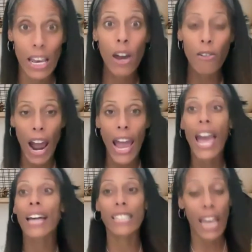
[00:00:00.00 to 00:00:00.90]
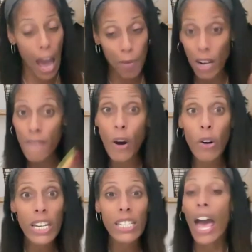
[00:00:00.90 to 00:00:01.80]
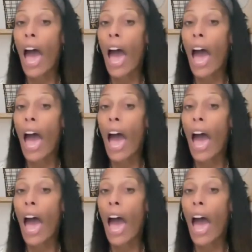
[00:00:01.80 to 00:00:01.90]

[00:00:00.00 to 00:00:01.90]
right? And say, I'm going to focus.